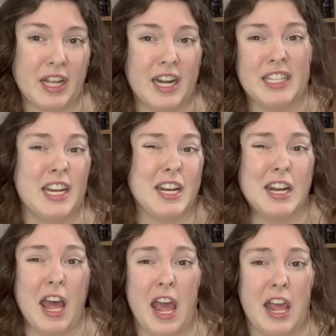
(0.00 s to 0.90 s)
kind of set
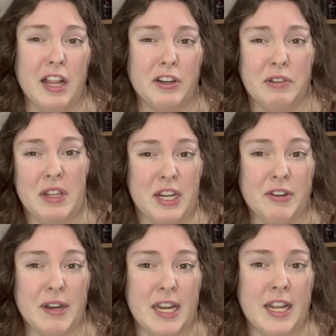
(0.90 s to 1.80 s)
in a little
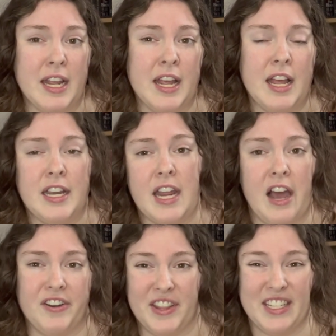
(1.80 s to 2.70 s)
eerie
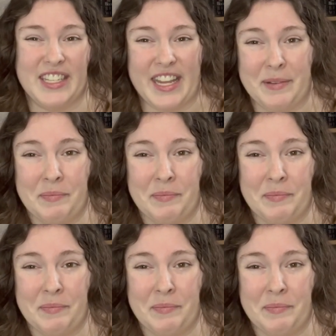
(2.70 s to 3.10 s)
town on the sea.